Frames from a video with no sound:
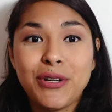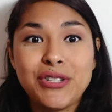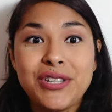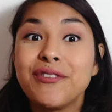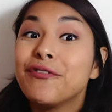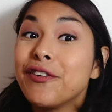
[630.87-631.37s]

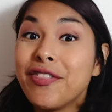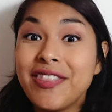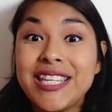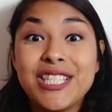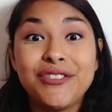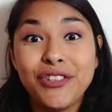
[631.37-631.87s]
person for
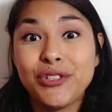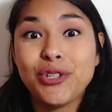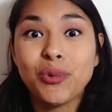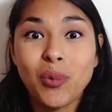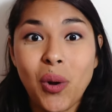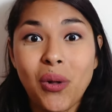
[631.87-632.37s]
this
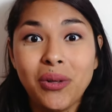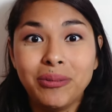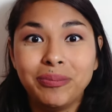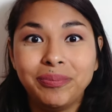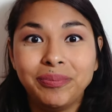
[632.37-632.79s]
future role.